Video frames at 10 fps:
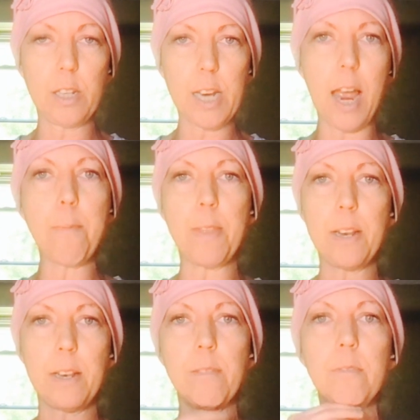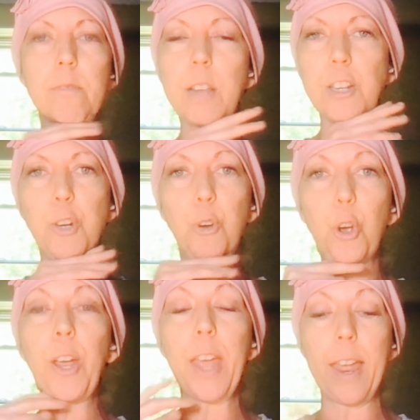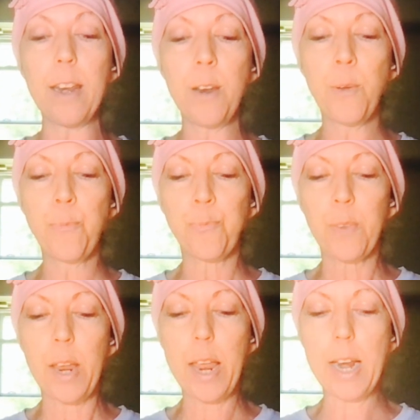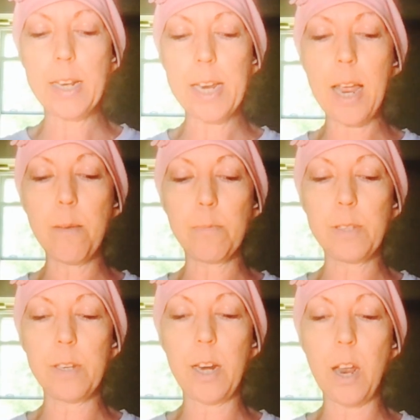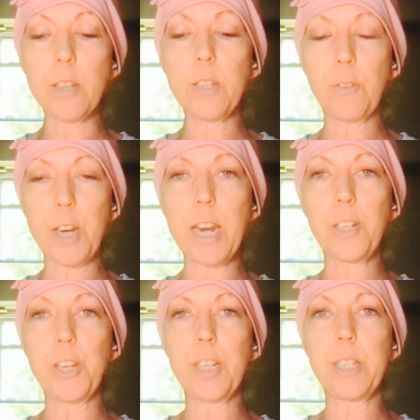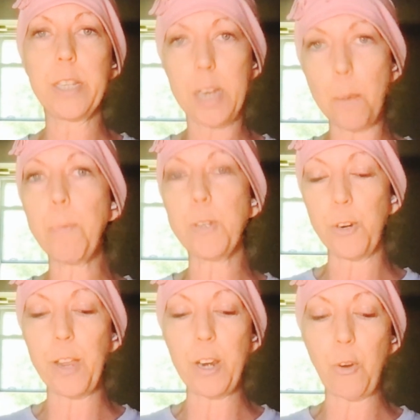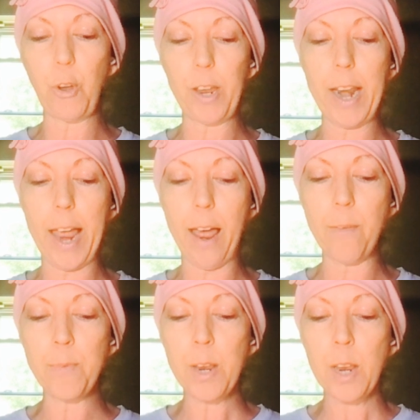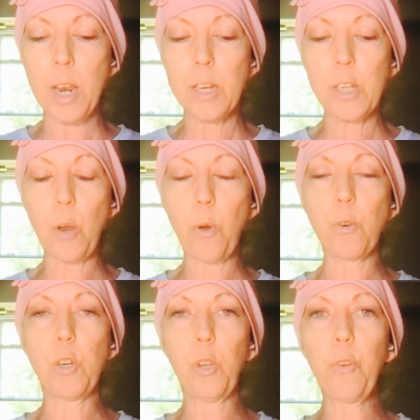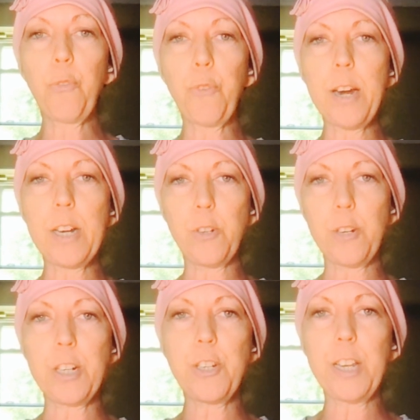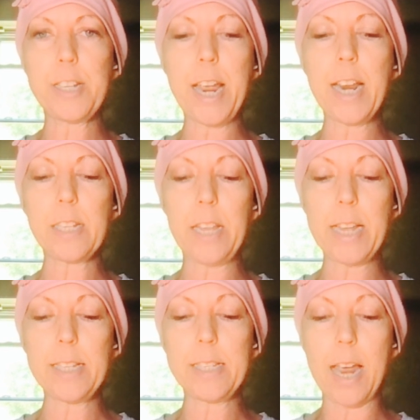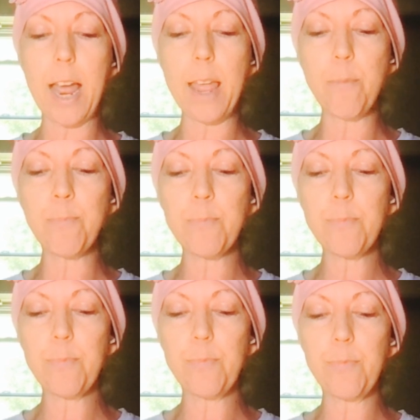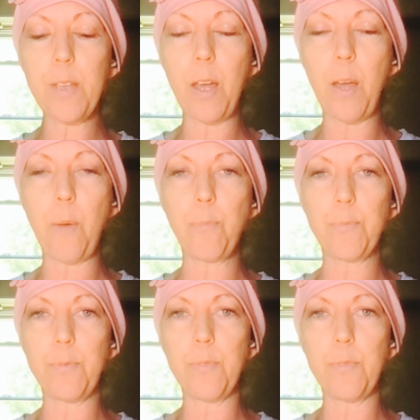time of that you cook it, and at times it also changes the temperature that you cook it at. So gluten-free traditionally takes less time, less